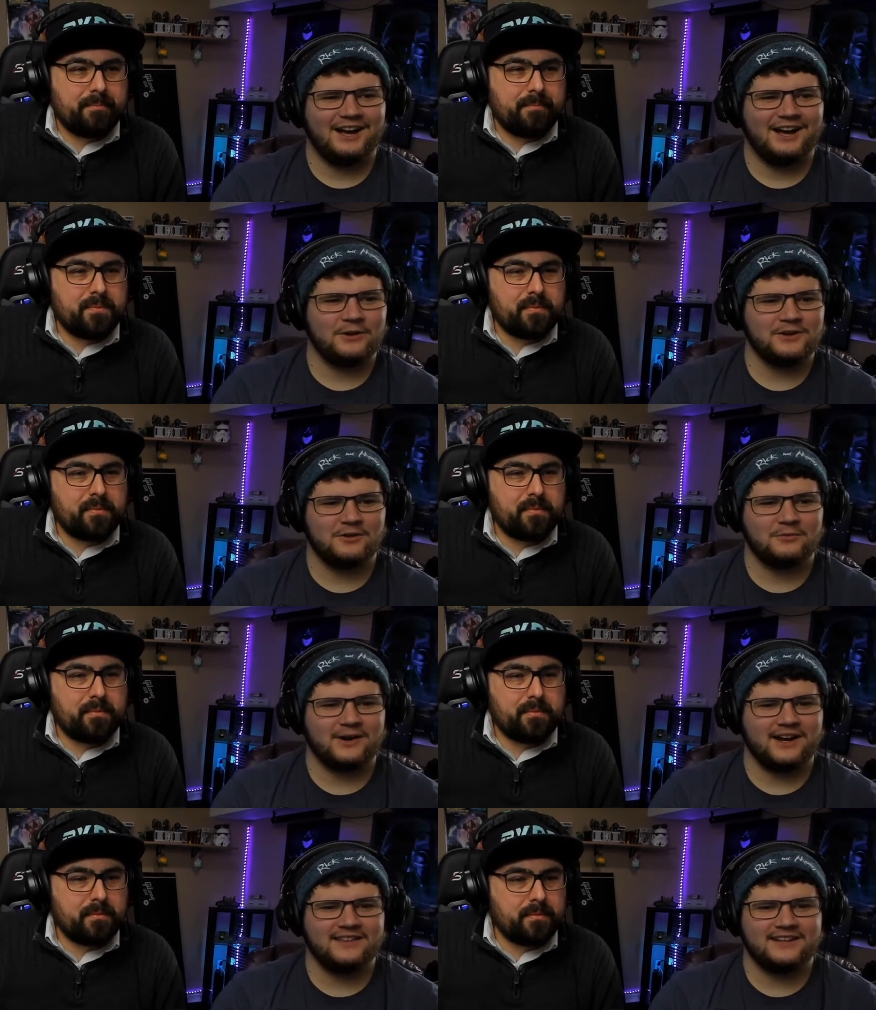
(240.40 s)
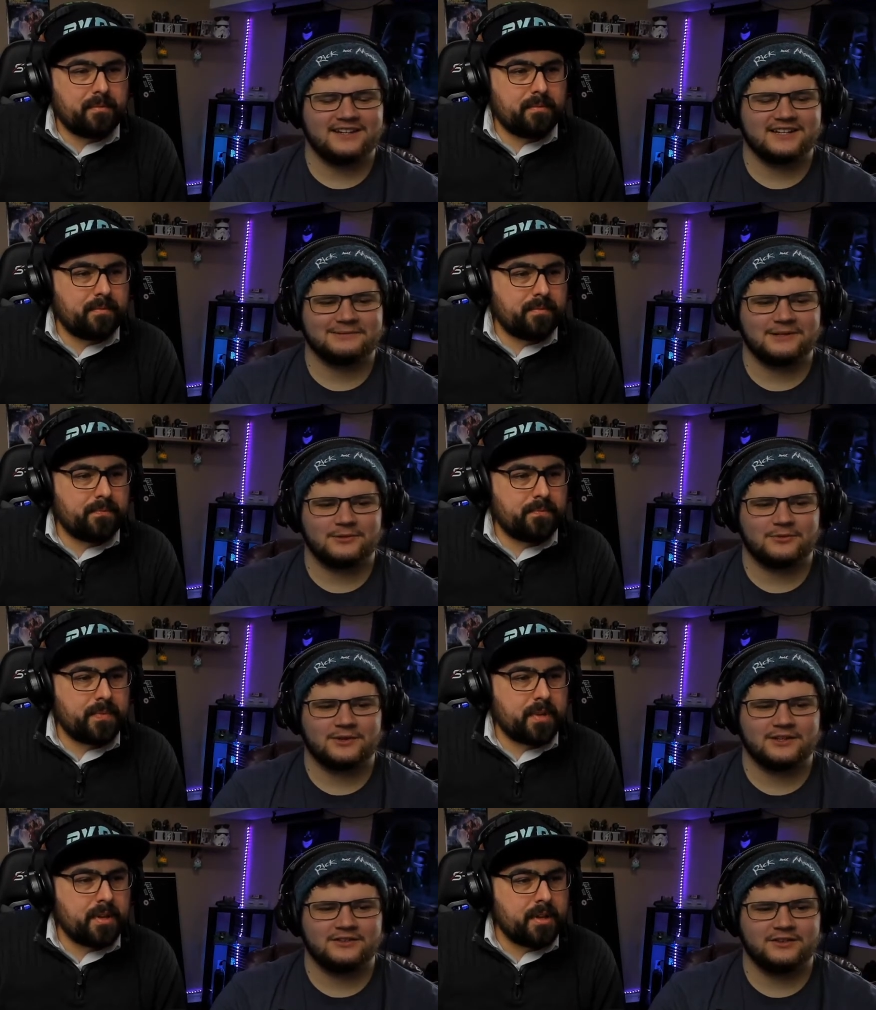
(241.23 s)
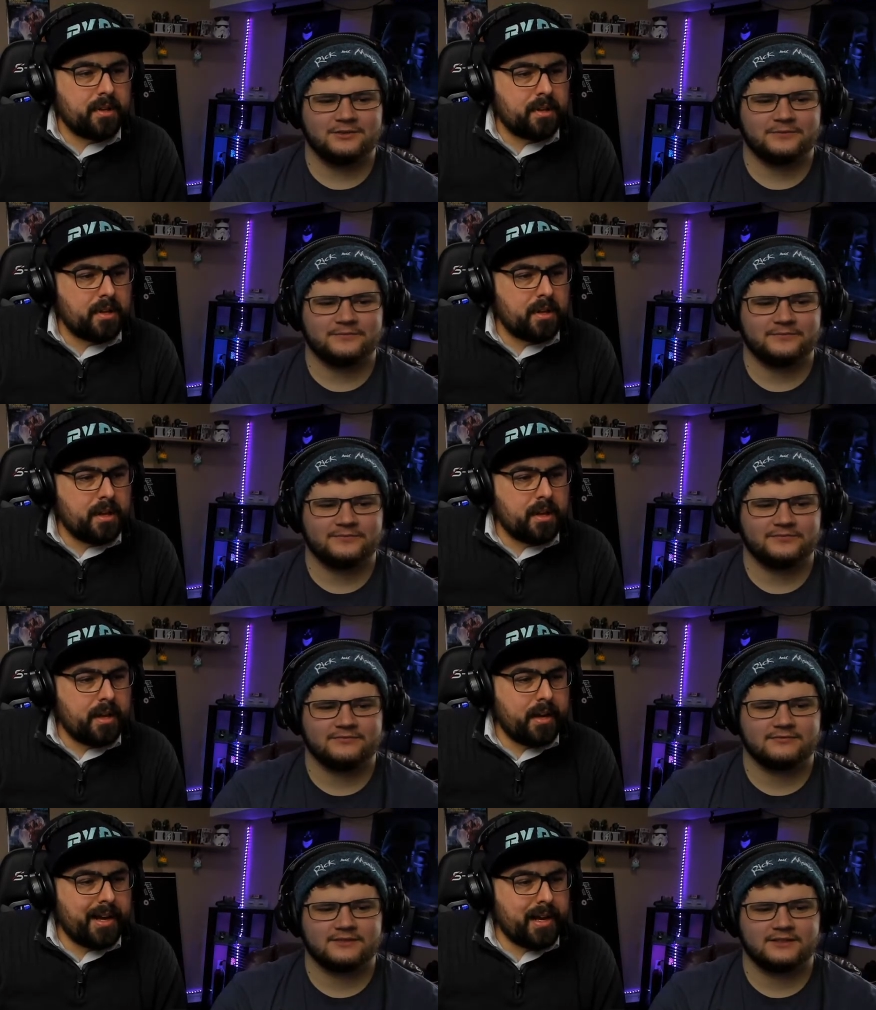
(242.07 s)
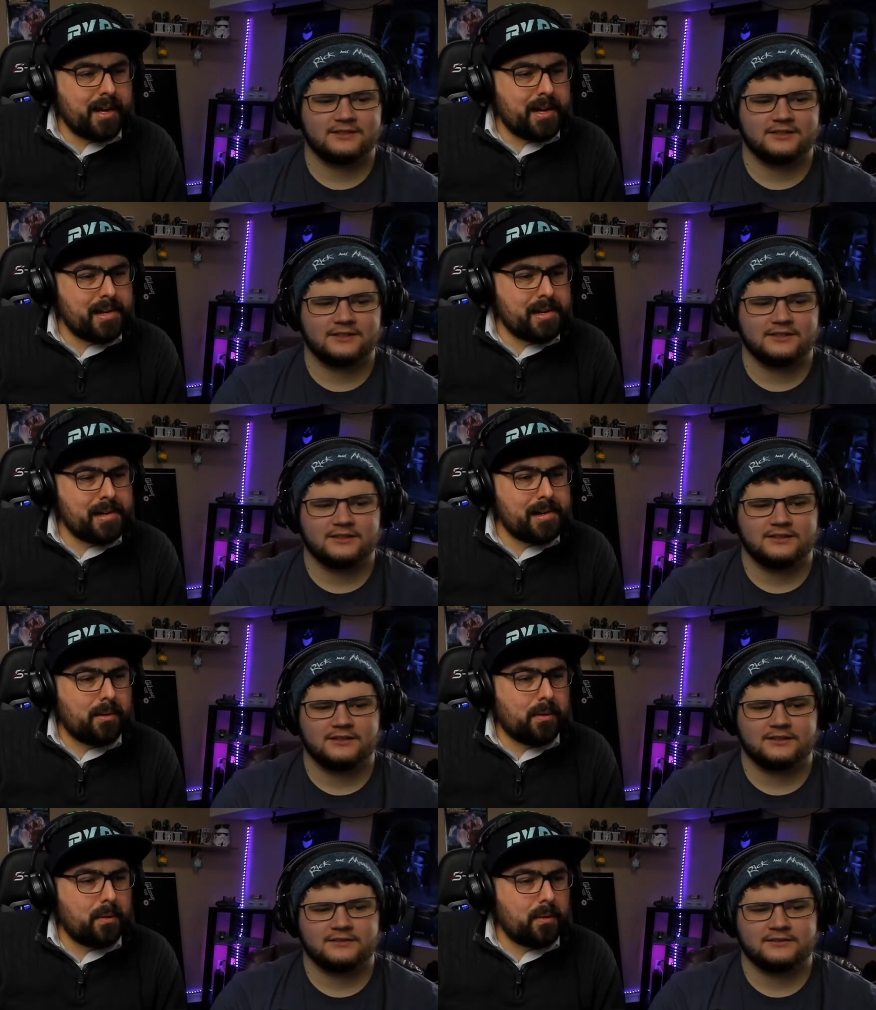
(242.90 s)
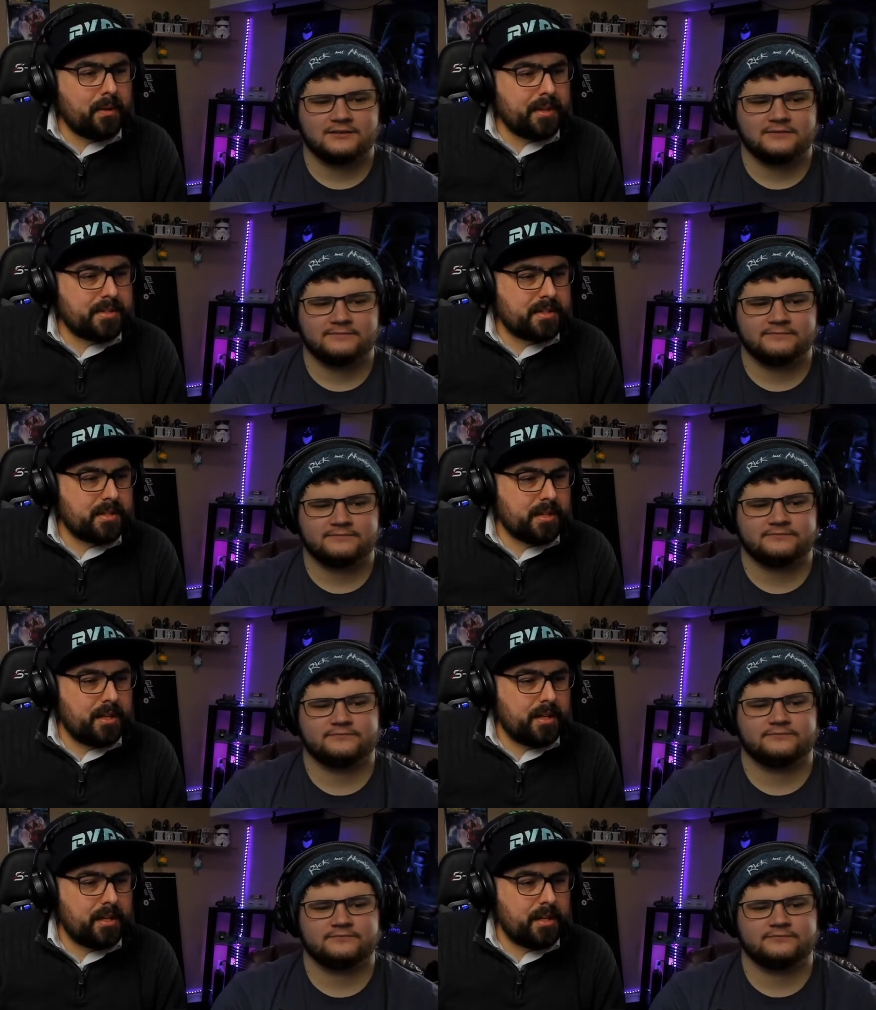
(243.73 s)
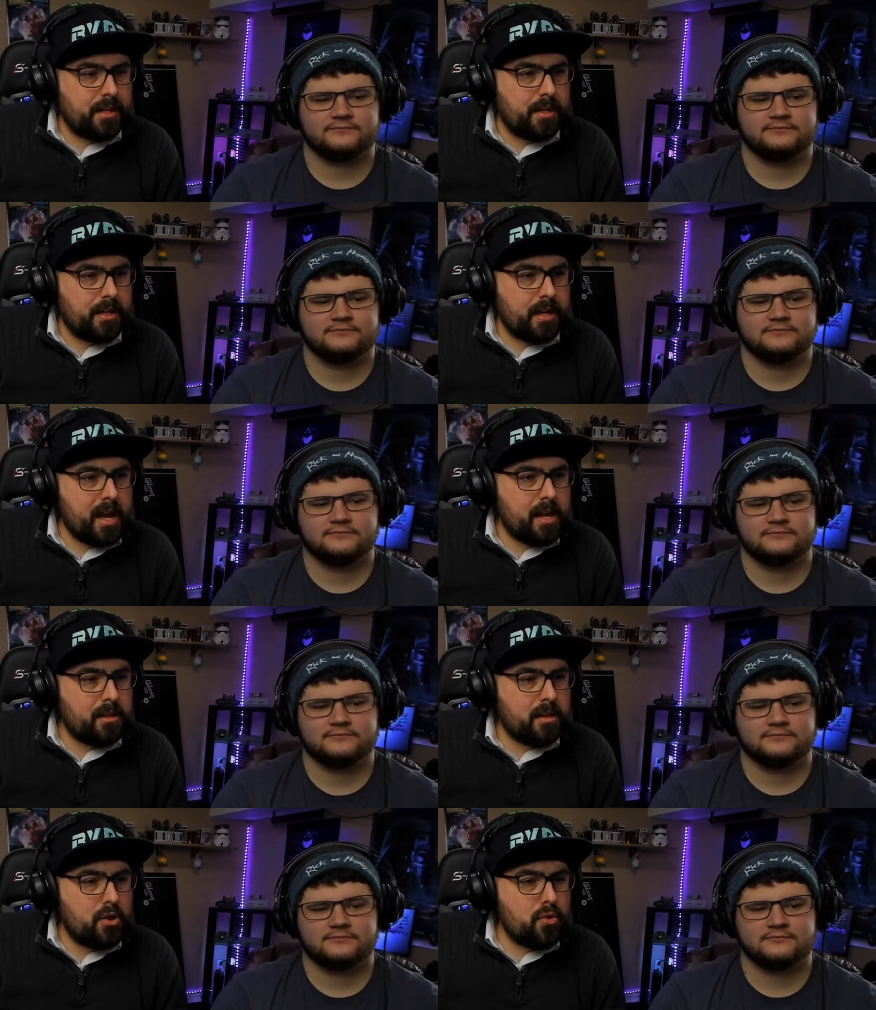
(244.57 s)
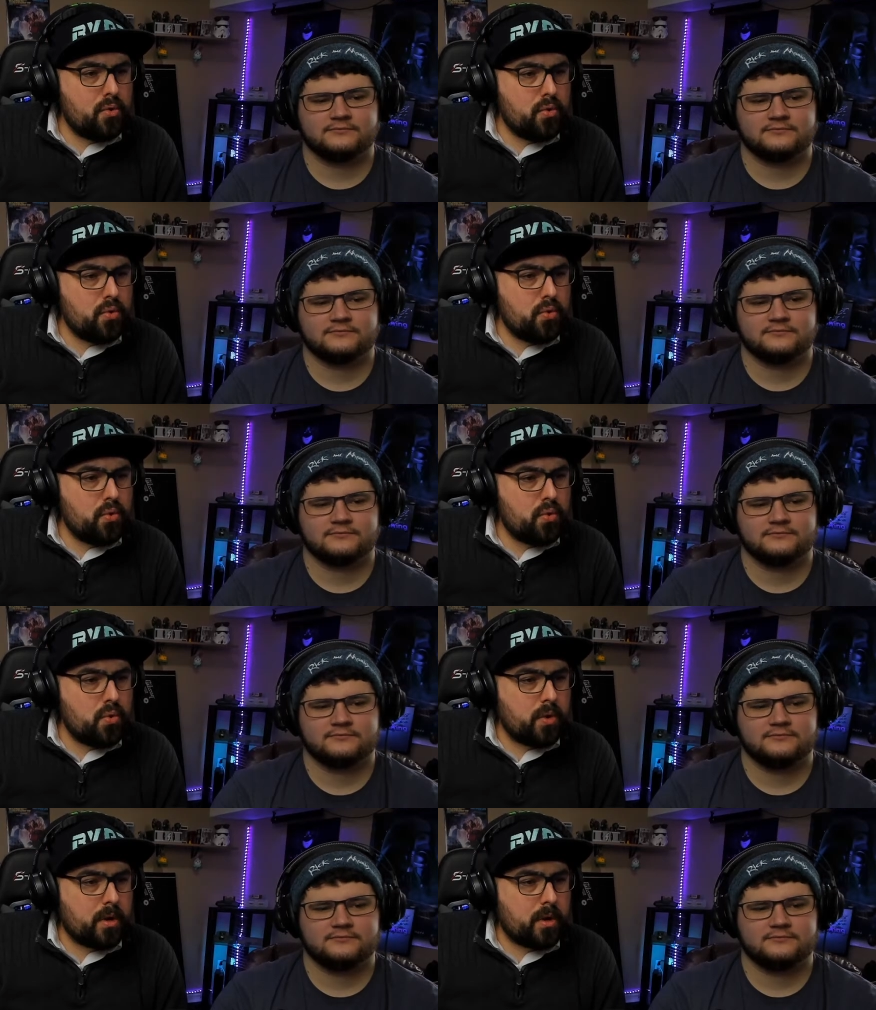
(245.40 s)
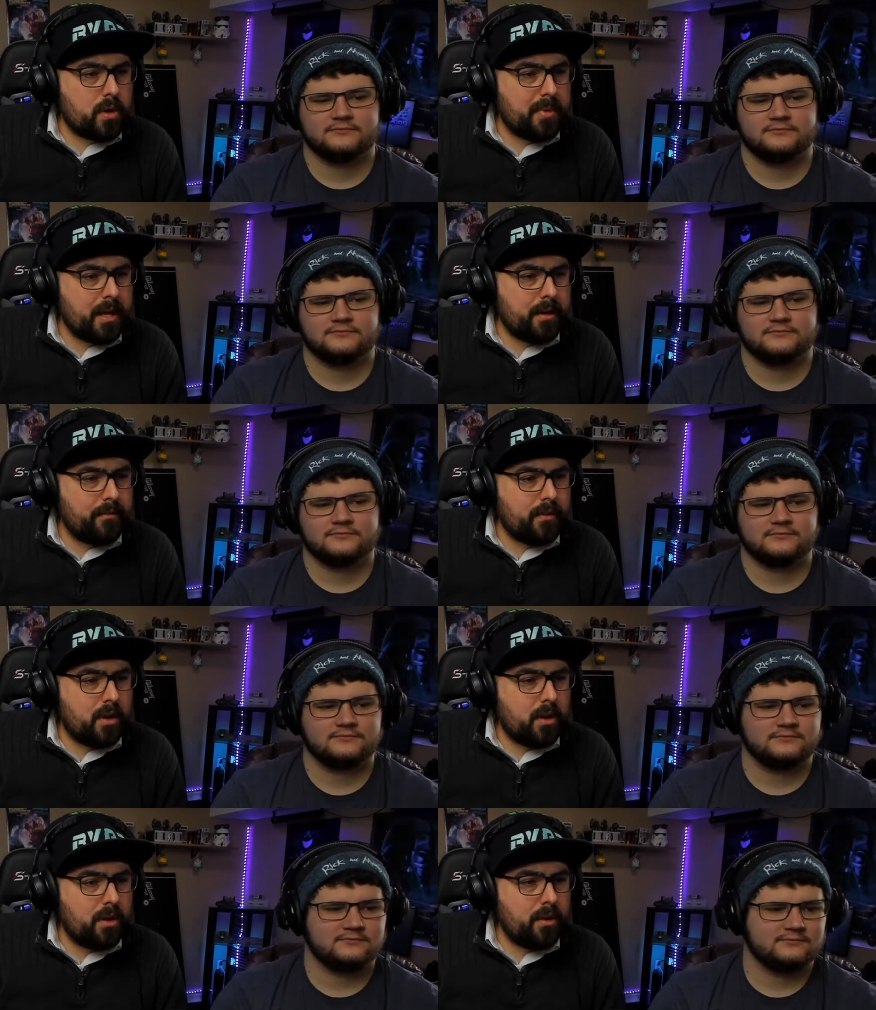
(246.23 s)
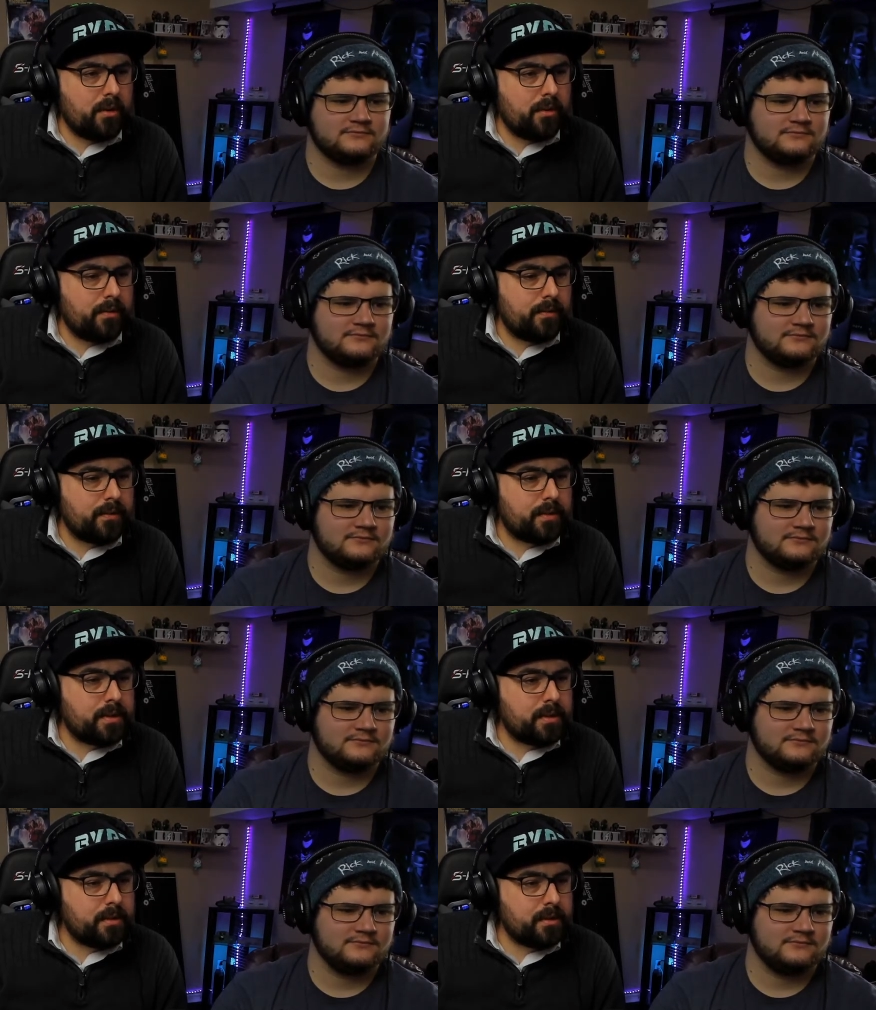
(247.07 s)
Speaker 1: I wonder why they didn't come out with one and two.
Speaker 2: Uh, let's see. Halo Combat Evolved.